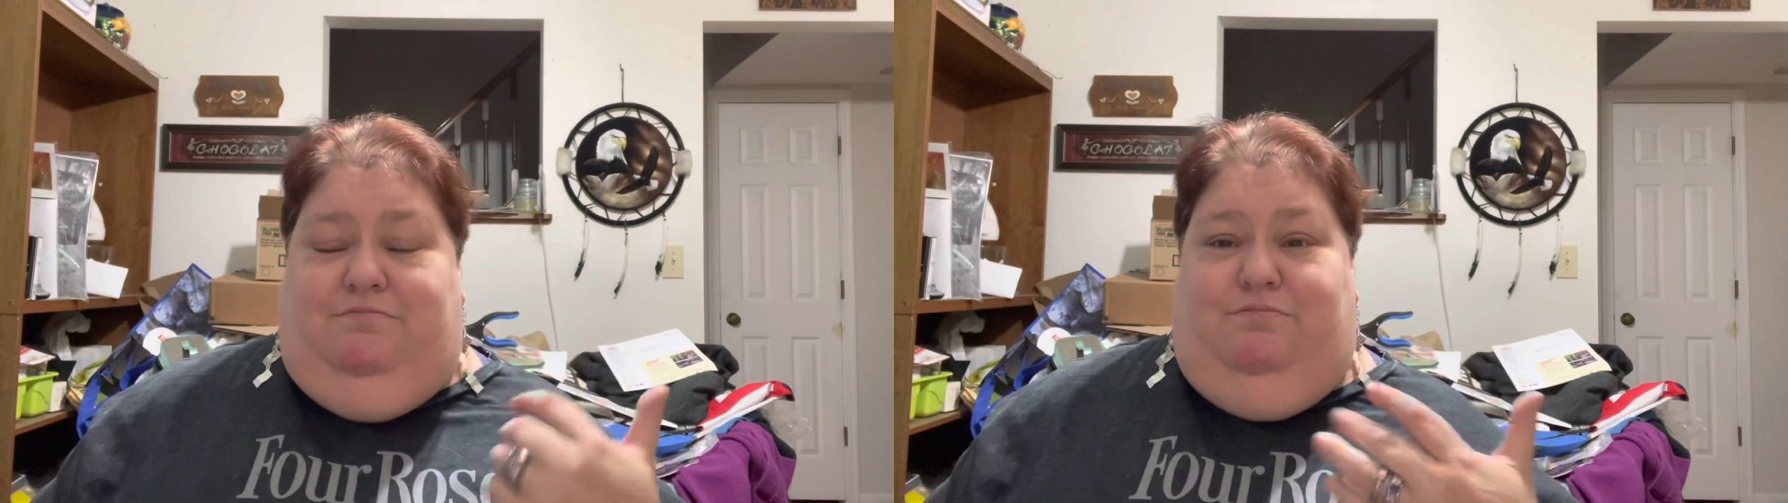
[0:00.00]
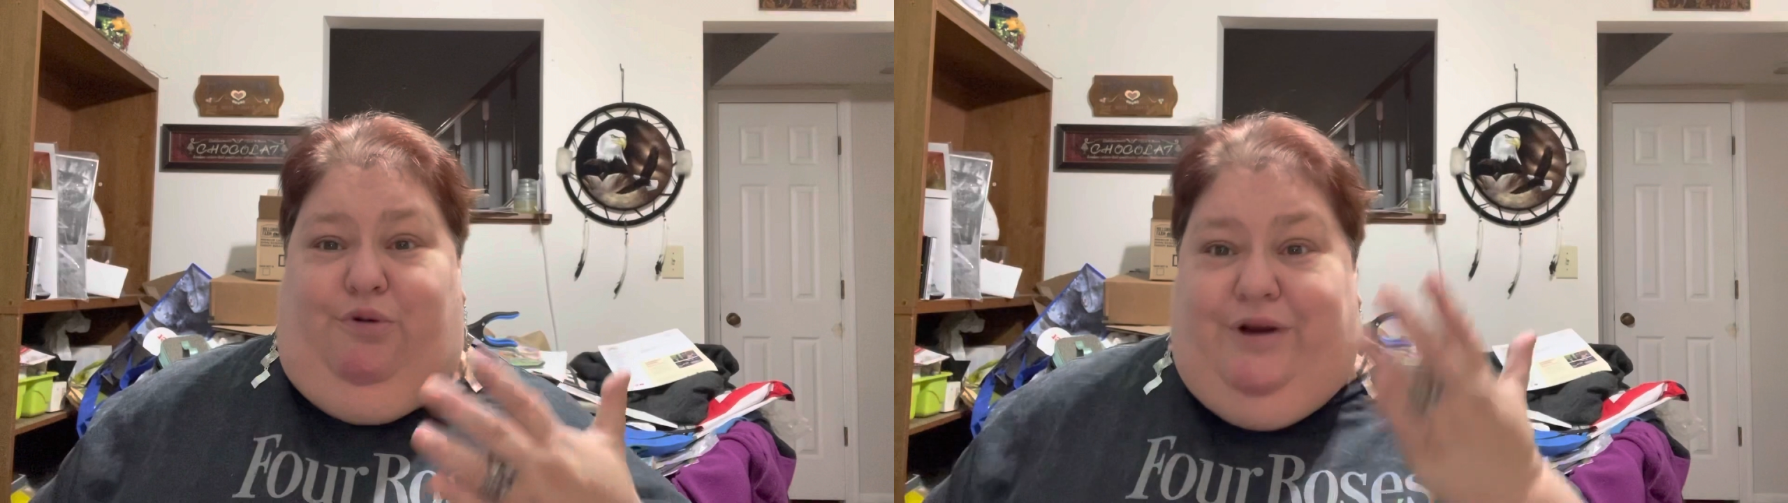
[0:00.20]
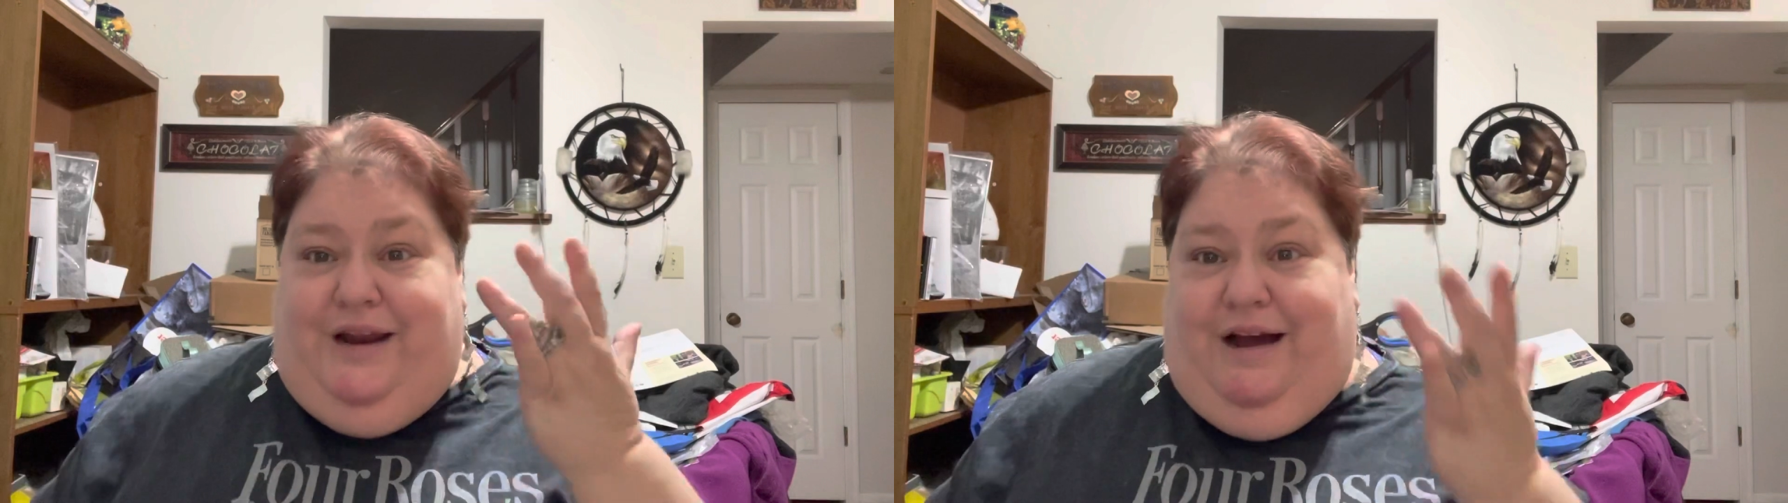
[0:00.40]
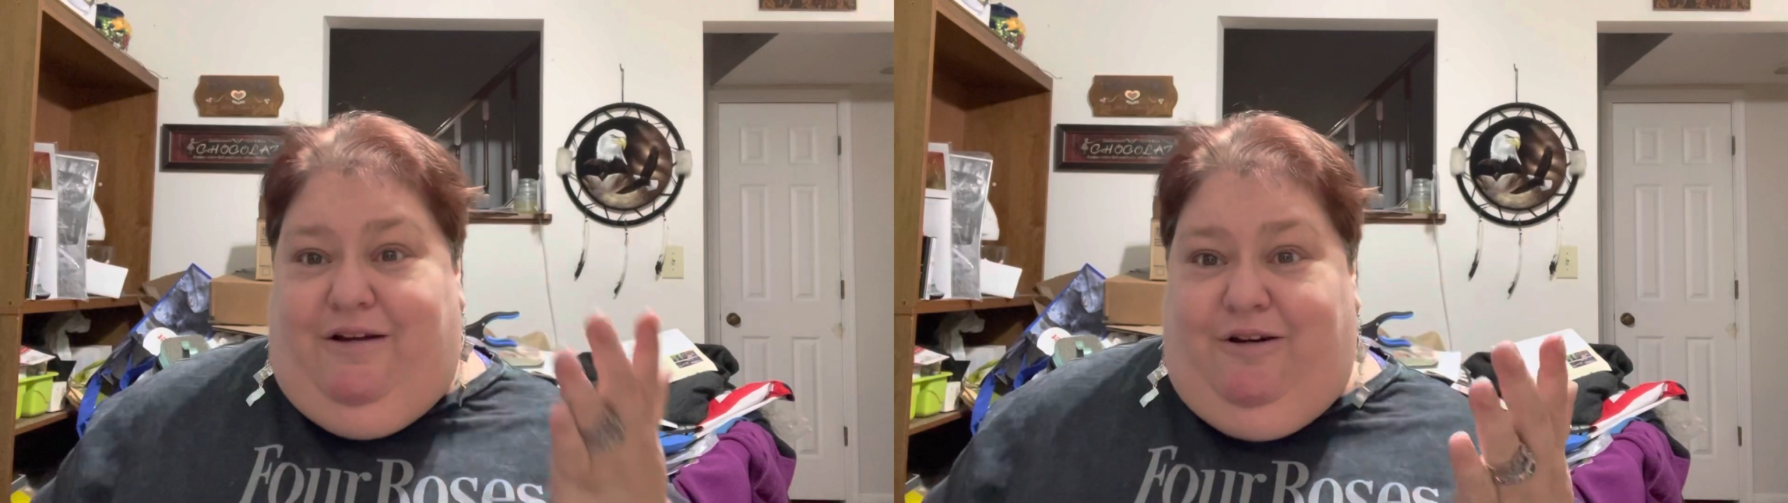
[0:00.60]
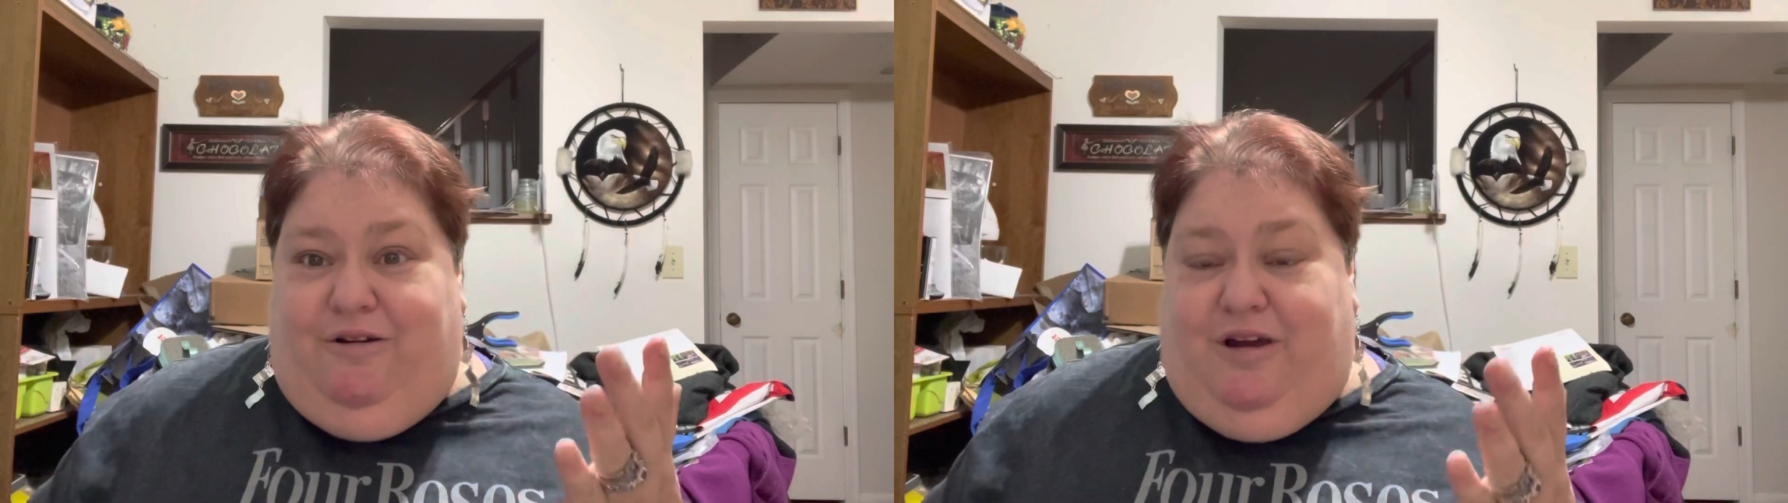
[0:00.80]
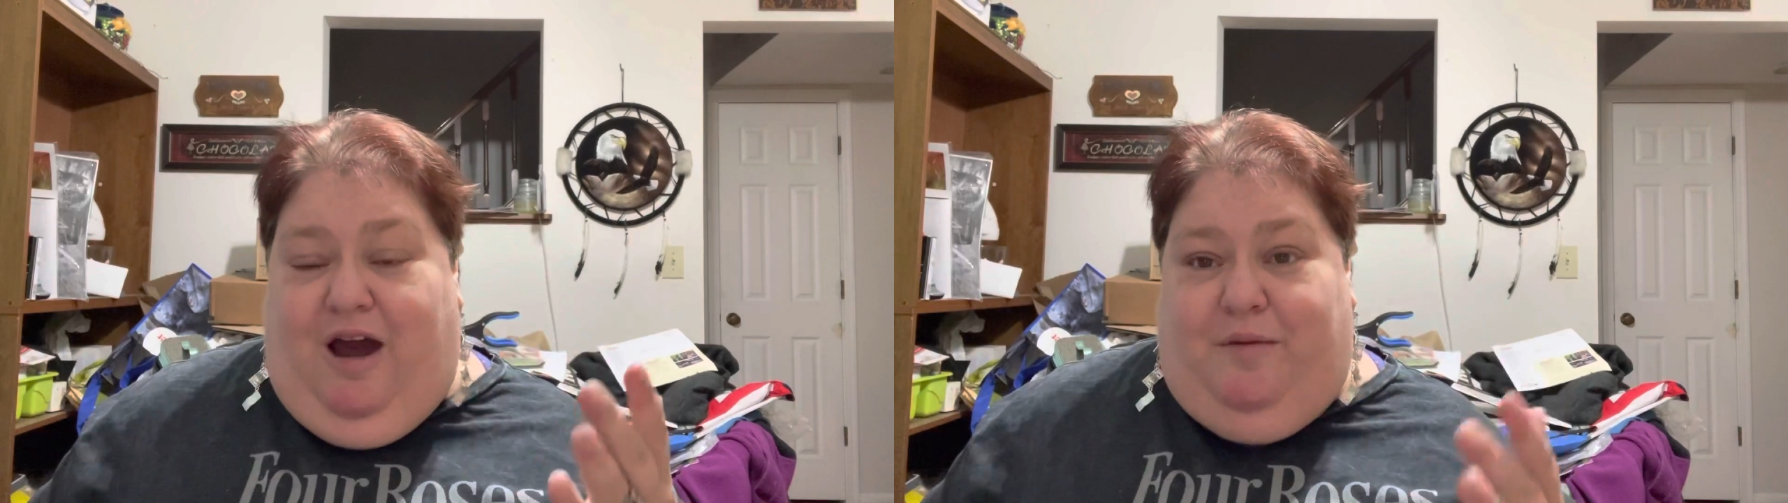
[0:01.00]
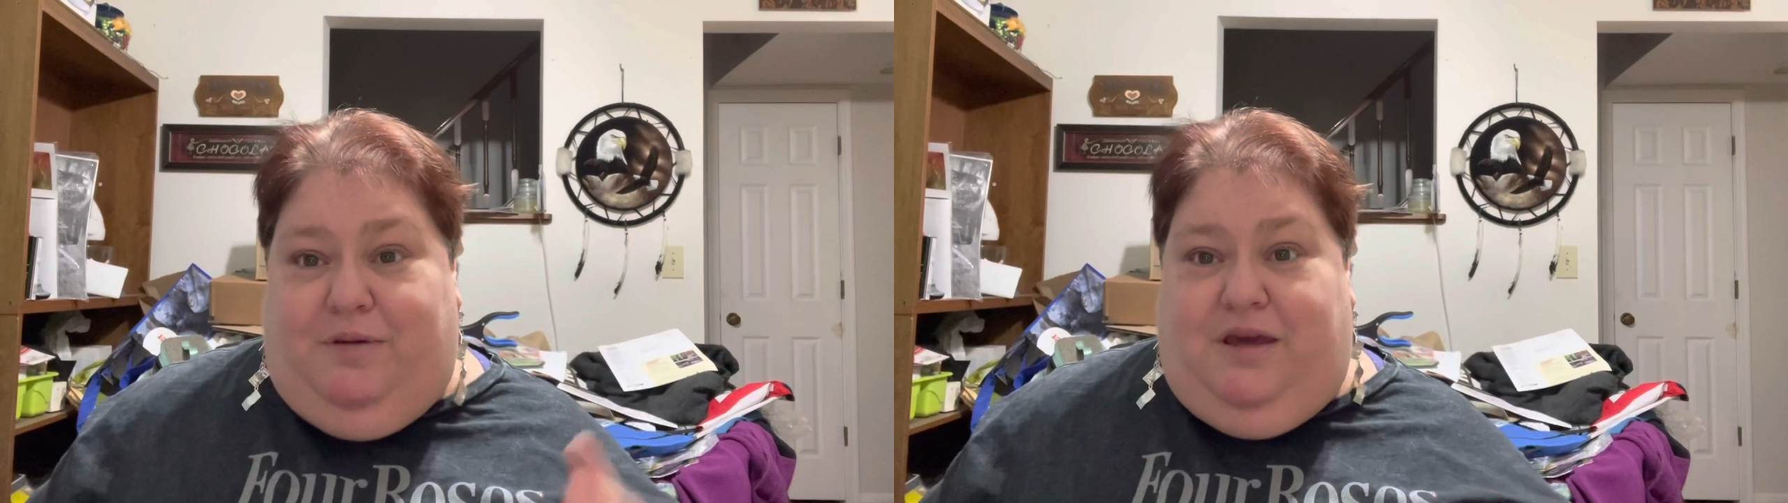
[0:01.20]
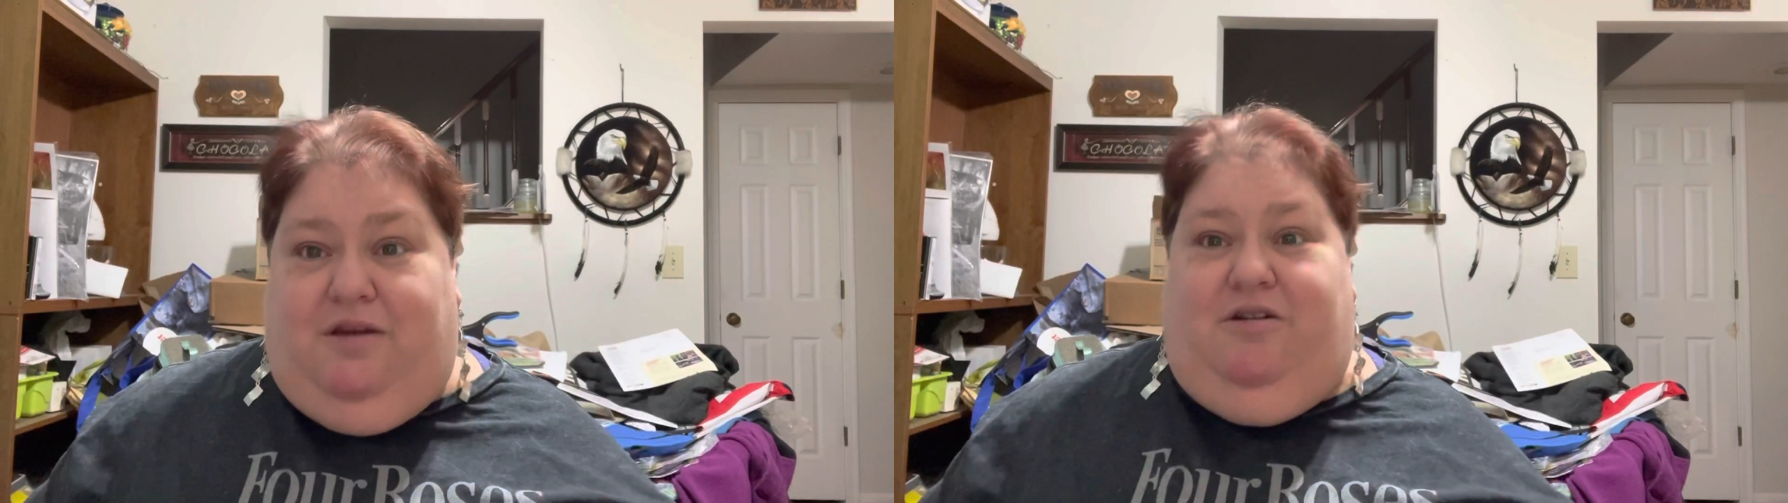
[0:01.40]
print it out hard
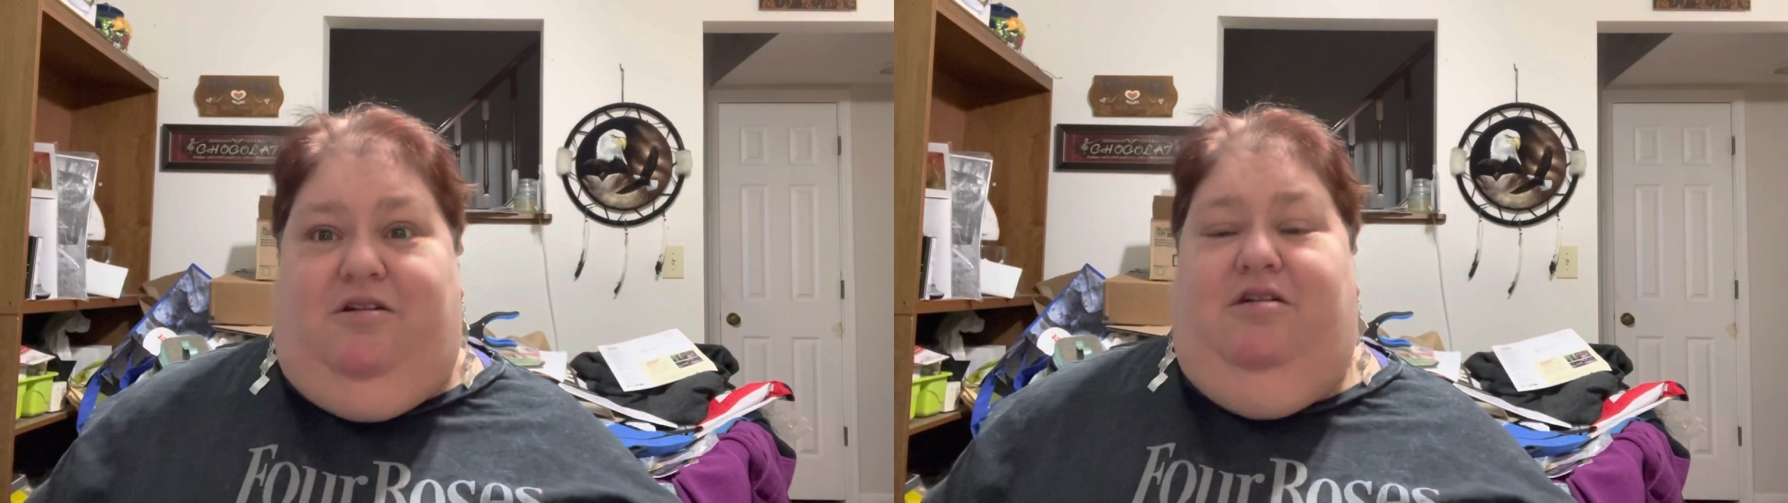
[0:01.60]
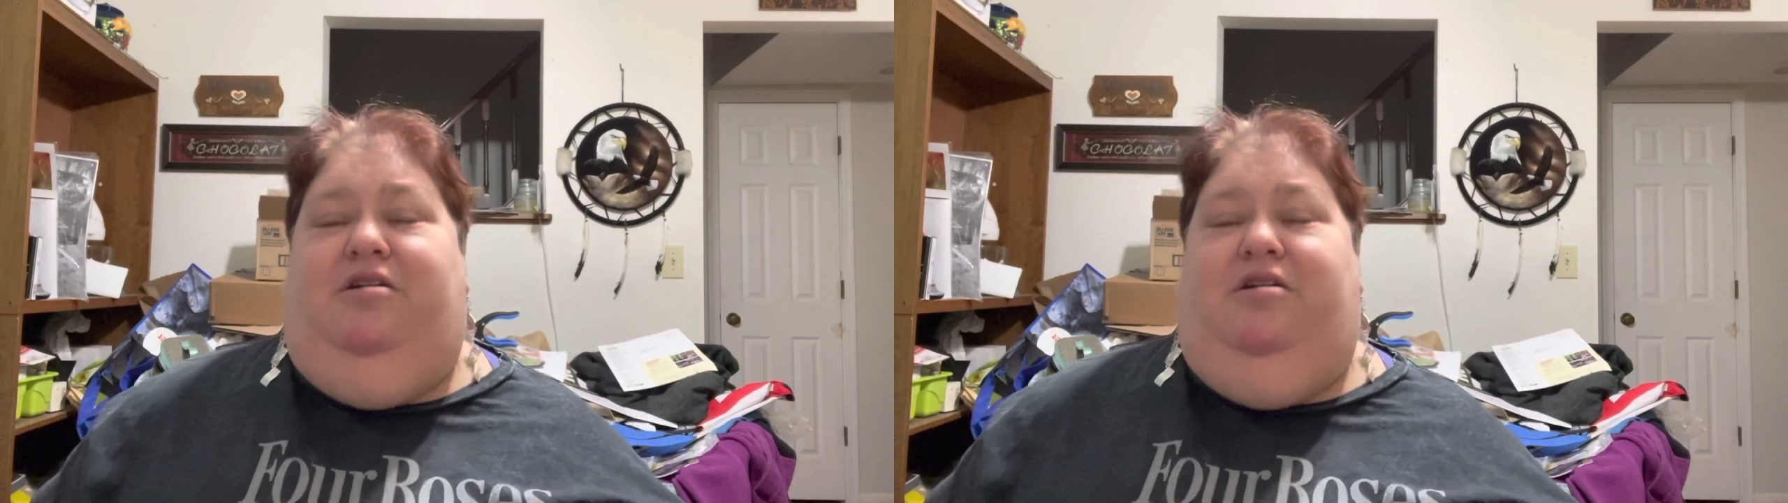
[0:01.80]
copy, or,